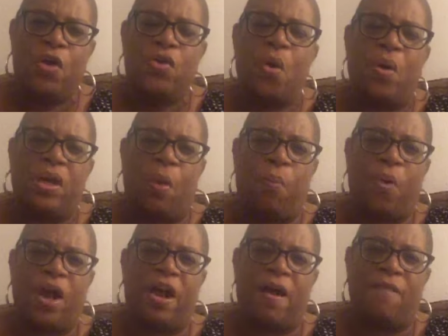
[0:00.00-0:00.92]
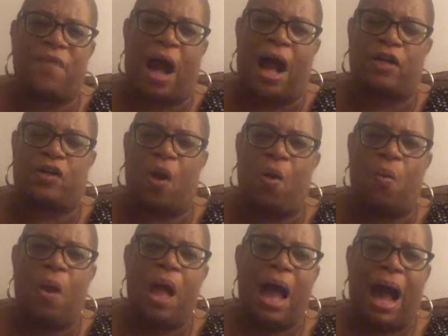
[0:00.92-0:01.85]
knowing that wherever I
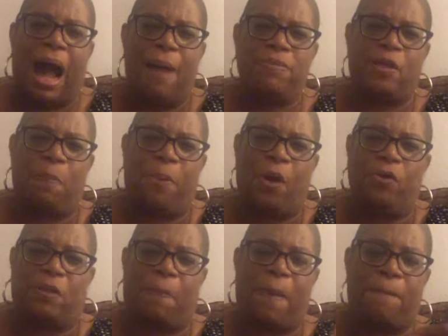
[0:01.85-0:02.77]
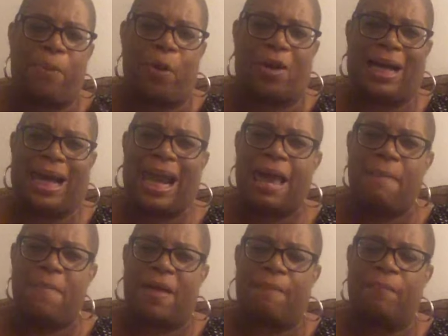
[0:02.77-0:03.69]
go, I'm supposed to be
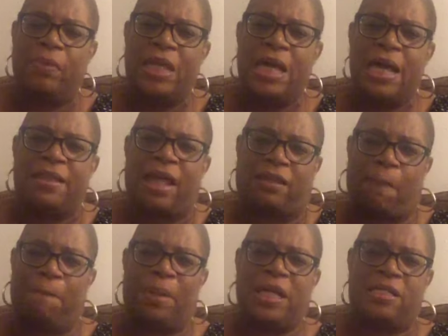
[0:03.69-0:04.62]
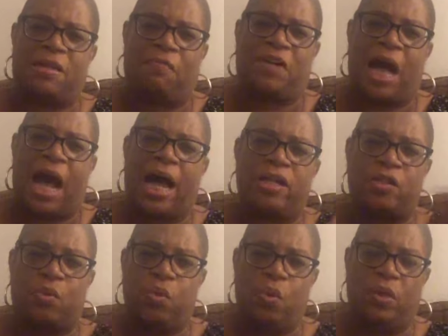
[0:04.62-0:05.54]
proclaiming that the peace of God
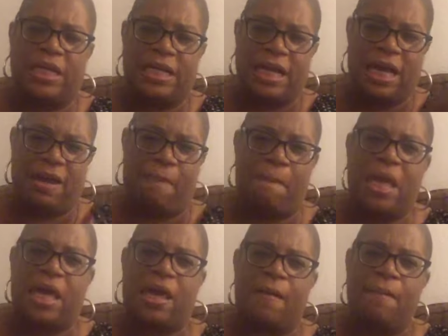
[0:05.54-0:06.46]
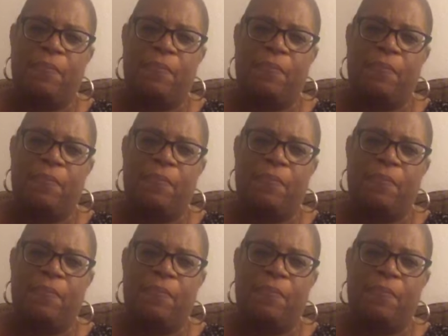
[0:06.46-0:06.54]
is ruling in me.